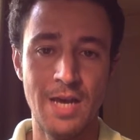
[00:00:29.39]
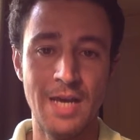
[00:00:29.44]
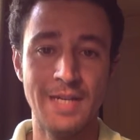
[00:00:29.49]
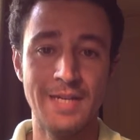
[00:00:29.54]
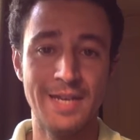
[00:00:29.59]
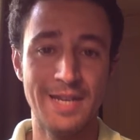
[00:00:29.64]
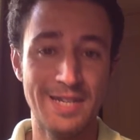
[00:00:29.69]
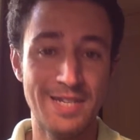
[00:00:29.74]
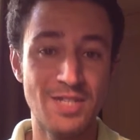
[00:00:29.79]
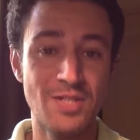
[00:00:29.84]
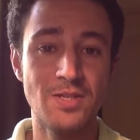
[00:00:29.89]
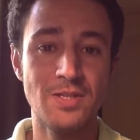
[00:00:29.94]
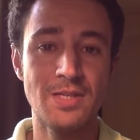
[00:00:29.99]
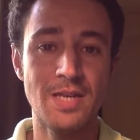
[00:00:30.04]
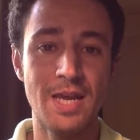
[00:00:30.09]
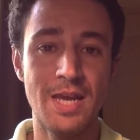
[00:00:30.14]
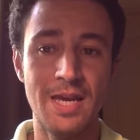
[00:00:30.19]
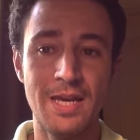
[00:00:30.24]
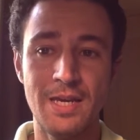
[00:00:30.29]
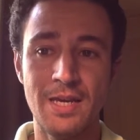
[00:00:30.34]
That is to
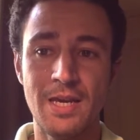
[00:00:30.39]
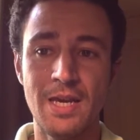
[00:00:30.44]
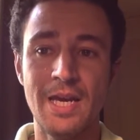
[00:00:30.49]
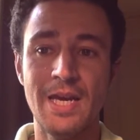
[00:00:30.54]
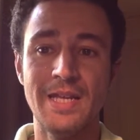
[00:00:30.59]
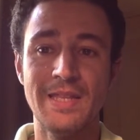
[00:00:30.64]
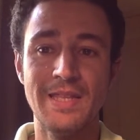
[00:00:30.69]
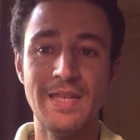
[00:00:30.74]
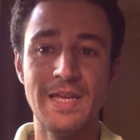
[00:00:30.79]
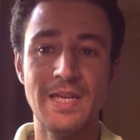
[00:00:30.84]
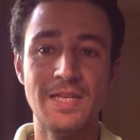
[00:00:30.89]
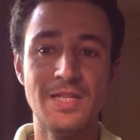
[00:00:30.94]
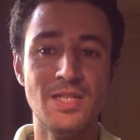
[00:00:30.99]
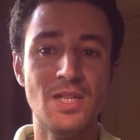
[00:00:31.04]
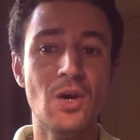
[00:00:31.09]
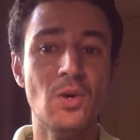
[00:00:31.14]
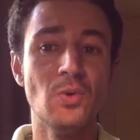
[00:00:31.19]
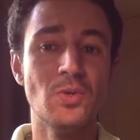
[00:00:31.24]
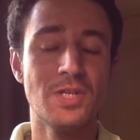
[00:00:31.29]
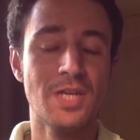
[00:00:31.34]
say, there is
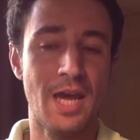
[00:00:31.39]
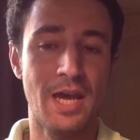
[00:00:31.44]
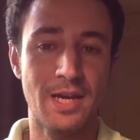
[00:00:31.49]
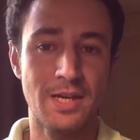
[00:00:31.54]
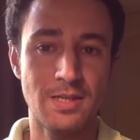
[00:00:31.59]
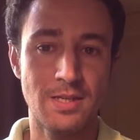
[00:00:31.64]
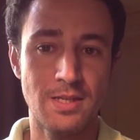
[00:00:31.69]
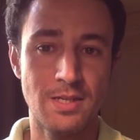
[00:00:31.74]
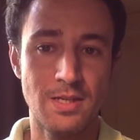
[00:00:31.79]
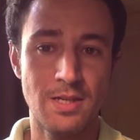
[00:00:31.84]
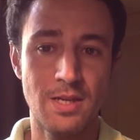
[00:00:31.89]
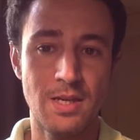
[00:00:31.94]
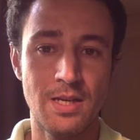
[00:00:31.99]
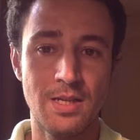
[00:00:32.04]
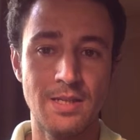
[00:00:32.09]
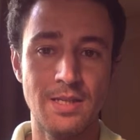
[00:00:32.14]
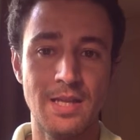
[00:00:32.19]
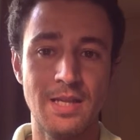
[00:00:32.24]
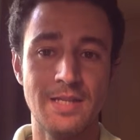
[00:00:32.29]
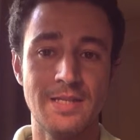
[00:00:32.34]
no text
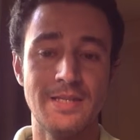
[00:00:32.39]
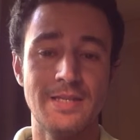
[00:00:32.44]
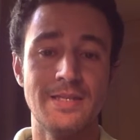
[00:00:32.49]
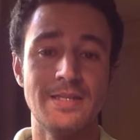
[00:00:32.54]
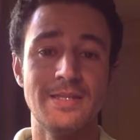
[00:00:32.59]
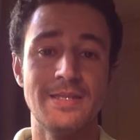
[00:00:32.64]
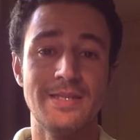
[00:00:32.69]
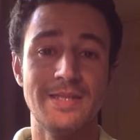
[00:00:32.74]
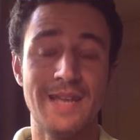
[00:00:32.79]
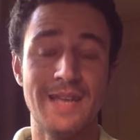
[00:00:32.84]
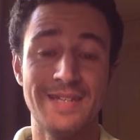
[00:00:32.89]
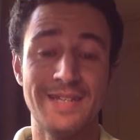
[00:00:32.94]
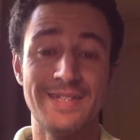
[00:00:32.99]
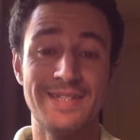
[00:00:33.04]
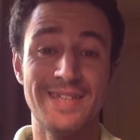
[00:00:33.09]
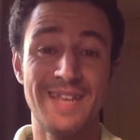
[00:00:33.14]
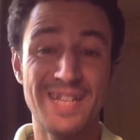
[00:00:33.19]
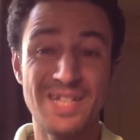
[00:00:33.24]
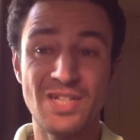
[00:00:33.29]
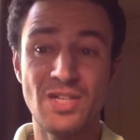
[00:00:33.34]
that
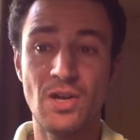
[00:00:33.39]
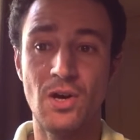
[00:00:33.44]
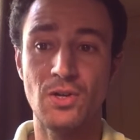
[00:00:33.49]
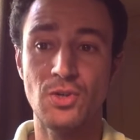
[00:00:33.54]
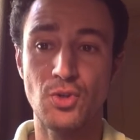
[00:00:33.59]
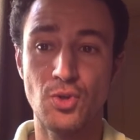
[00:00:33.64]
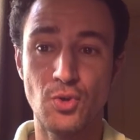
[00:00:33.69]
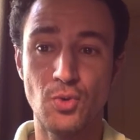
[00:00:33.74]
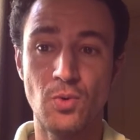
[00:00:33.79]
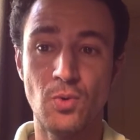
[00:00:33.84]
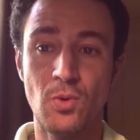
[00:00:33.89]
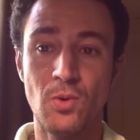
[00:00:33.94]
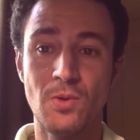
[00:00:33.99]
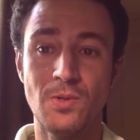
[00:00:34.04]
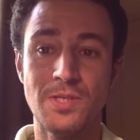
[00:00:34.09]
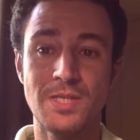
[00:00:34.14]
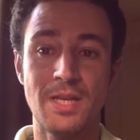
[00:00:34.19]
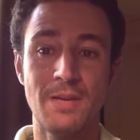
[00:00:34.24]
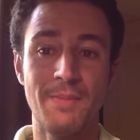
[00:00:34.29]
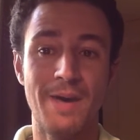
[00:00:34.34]
does not draw on
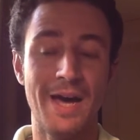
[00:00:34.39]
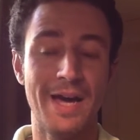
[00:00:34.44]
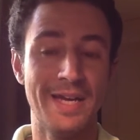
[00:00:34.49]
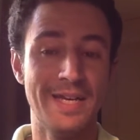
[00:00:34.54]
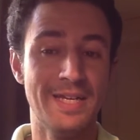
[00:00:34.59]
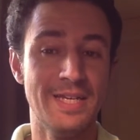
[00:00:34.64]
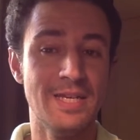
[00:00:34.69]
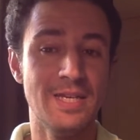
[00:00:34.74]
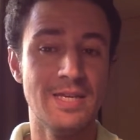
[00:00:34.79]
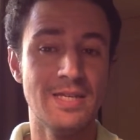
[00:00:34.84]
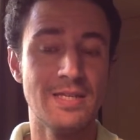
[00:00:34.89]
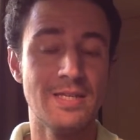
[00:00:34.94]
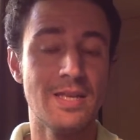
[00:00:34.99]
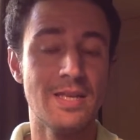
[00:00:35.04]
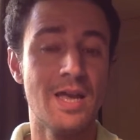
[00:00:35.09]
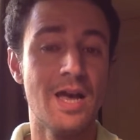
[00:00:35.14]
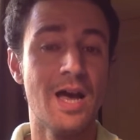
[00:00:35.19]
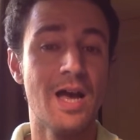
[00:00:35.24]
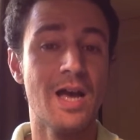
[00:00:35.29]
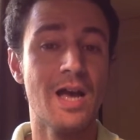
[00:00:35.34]
some ideas,
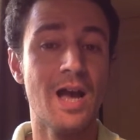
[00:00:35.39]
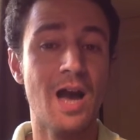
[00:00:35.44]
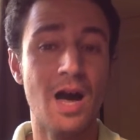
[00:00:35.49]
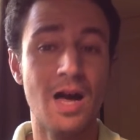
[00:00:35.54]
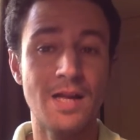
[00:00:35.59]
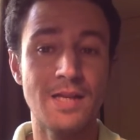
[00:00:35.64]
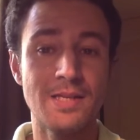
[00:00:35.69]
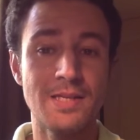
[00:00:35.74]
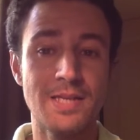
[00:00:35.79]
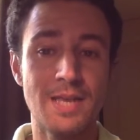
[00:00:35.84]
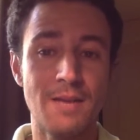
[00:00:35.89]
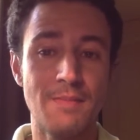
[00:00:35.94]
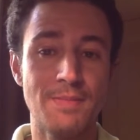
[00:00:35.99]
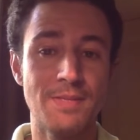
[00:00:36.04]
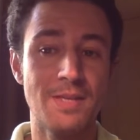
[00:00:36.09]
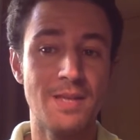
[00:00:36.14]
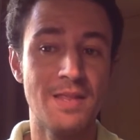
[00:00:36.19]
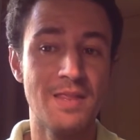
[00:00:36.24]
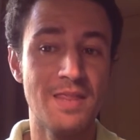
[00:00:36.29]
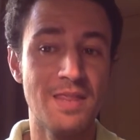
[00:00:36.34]
concepts,
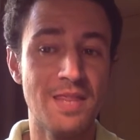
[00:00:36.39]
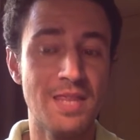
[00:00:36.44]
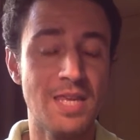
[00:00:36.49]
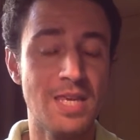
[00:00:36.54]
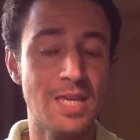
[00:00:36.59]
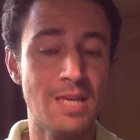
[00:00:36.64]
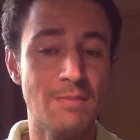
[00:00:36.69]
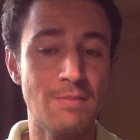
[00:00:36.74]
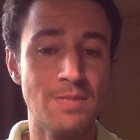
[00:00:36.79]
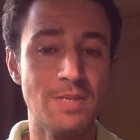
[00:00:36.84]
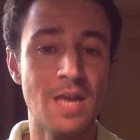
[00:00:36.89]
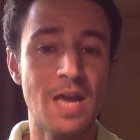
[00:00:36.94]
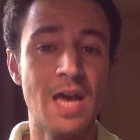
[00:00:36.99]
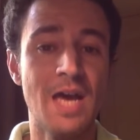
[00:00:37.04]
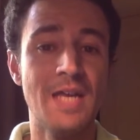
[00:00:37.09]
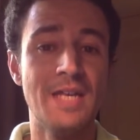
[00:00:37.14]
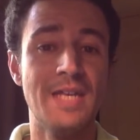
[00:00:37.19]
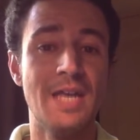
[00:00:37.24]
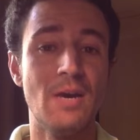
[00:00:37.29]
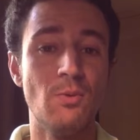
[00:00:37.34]
and themes
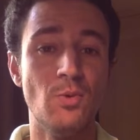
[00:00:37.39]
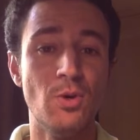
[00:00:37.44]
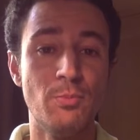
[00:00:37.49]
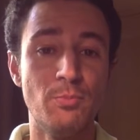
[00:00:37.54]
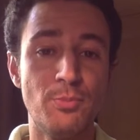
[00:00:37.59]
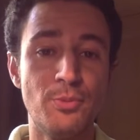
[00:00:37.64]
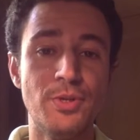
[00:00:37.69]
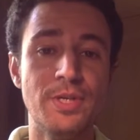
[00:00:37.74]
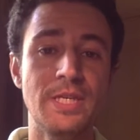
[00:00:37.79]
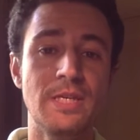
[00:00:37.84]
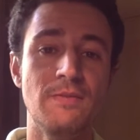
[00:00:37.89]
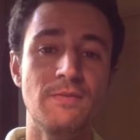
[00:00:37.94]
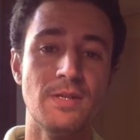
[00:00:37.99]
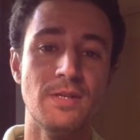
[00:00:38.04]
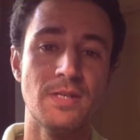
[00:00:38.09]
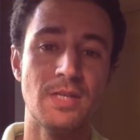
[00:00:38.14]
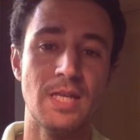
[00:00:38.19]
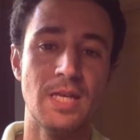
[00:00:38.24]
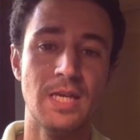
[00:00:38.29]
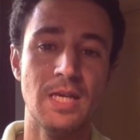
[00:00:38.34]
that were
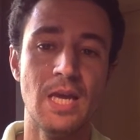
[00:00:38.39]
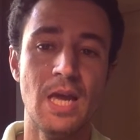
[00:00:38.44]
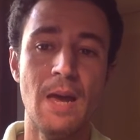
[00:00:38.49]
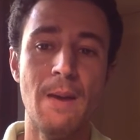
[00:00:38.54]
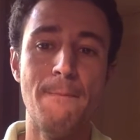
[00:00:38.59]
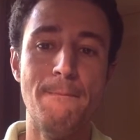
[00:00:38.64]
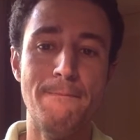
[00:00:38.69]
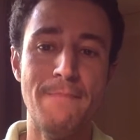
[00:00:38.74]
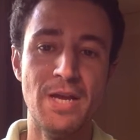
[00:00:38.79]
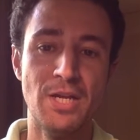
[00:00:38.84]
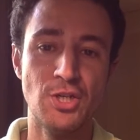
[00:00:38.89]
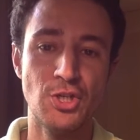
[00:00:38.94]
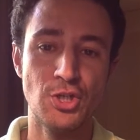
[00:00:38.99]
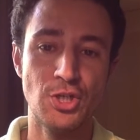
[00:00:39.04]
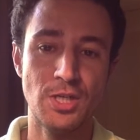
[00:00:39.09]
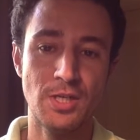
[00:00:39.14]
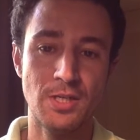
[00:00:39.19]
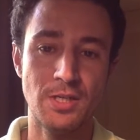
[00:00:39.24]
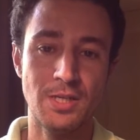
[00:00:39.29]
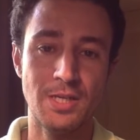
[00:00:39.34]
previously
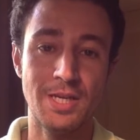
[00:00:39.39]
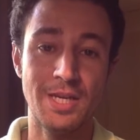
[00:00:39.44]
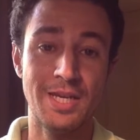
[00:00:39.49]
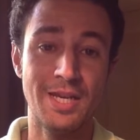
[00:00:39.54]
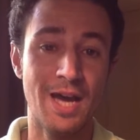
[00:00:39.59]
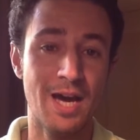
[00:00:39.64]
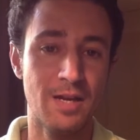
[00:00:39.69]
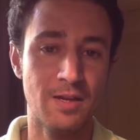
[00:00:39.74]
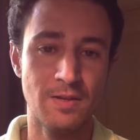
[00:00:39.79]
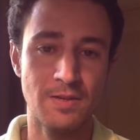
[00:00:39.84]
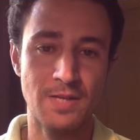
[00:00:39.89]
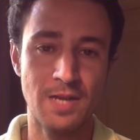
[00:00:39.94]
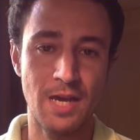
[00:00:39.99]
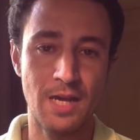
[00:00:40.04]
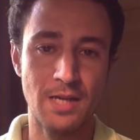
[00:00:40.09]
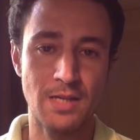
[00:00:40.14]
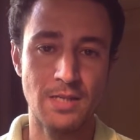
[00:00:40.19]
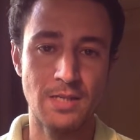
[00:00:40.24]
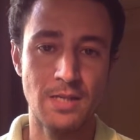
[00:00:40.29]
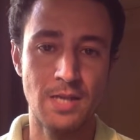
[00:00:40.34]
mentioned in other
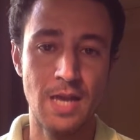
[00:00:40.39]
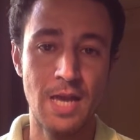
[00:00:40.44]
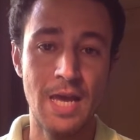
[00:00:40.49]
texts.